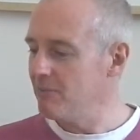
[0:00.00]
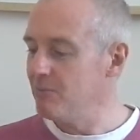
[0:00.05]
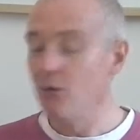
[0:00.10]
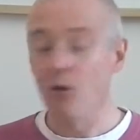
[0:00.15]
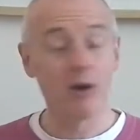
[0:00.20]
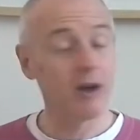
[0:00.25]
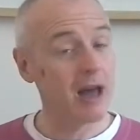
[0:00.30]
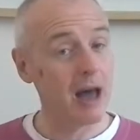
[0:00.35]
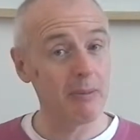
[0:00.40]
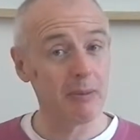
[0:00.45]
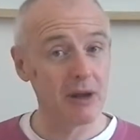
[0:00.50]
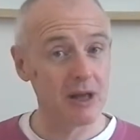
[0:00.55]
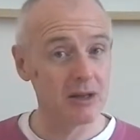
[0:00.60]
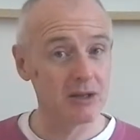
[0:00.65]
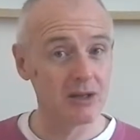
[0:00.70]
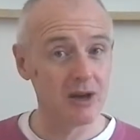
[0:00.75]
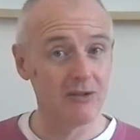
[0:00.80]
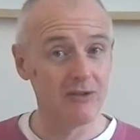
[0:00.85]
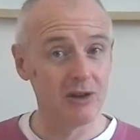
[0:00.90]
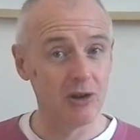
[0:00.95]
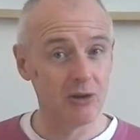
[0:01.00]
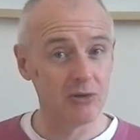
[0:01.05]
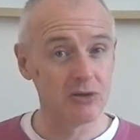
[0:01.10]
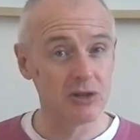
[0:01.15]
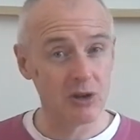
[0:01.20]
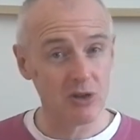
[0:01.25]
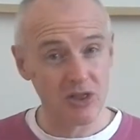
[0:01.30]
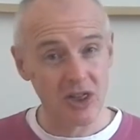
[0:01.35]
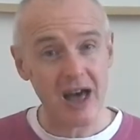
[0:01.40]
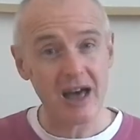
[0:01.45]
more Cabernet Sauvignon,
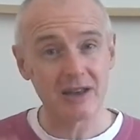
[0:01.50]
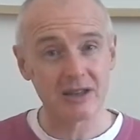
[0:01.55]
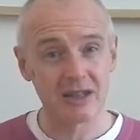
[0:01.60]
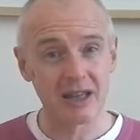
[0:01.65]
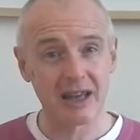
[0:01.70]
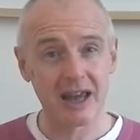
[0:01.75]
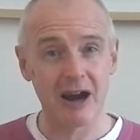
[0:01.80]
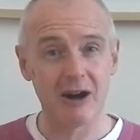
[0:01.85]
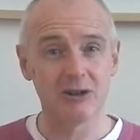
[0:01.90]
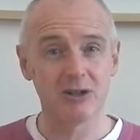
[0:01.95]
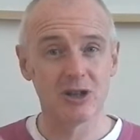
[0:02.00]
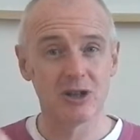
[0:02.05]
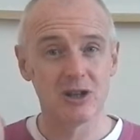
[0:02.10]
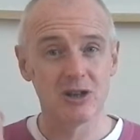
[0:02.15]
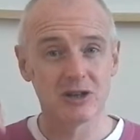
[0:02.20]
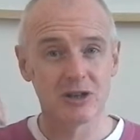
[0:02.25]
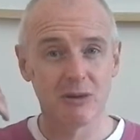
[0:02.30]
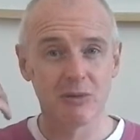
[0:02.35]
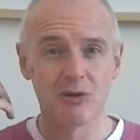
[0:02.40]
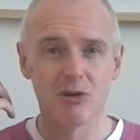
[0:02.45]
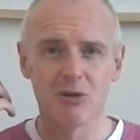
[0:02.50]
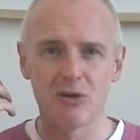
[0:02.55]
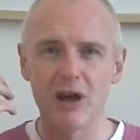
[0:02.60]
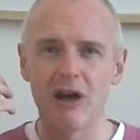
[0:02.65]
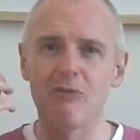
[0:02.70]
so that's the character that's coming through.